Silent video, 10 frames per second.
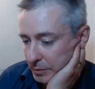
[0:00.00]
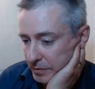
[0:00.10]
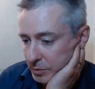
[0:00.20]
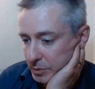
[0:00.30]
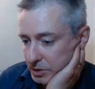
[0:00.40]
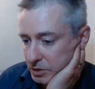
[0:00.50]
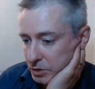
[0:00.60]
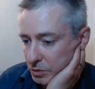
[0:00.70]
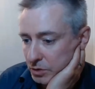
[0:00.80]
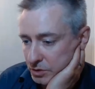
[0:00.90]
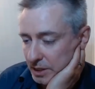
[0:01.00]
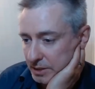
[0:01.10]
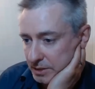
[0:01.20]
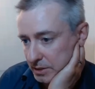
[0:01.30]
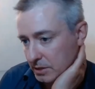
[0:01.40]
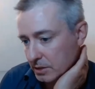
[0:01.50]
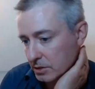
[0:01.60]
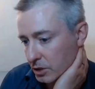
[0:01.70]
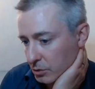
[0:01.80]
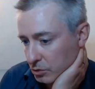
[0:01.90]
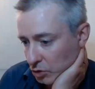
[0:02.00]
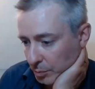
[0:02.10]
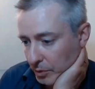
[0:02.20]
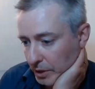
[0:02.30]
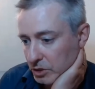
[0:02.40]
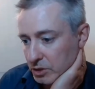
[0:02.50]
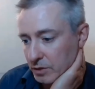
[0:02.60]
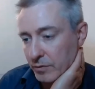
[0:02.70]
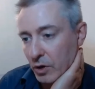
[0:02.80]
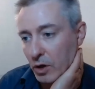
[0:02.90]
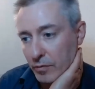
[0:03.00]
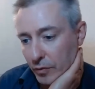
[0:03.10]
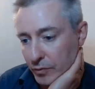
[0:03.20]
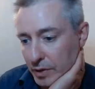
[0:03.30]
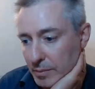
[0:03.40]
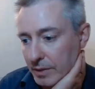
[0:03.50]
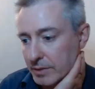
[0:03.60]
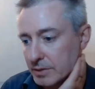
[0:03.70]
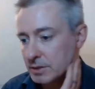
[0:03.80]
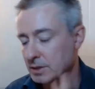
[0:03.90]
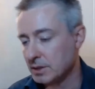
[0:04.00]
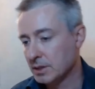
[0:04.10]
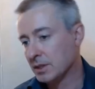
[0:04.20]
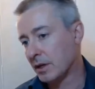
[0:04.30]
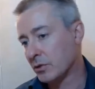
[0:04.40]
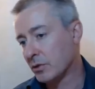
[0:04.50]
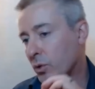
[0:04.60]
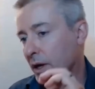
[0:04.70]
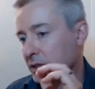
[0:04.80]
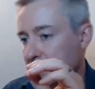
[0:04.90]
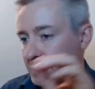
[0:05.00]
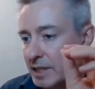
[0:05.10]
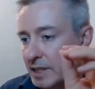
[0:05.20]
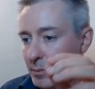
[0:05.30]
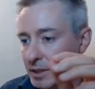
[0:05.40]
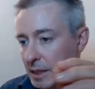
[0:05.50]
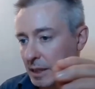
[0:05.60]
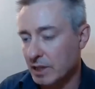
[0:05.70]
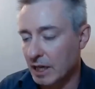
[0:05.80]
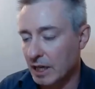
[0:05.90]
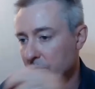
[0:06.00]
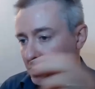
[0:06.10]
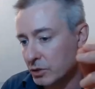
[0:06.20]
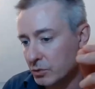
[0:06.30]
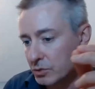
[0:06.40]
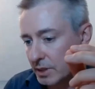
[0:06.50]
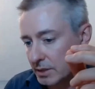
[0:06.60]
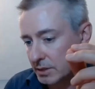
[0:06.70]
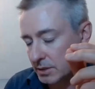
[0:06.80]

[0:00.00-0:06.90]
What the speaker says: one of these glucose sensors in continuous operation for over 3 months. Now your question is how many times can I reuse it?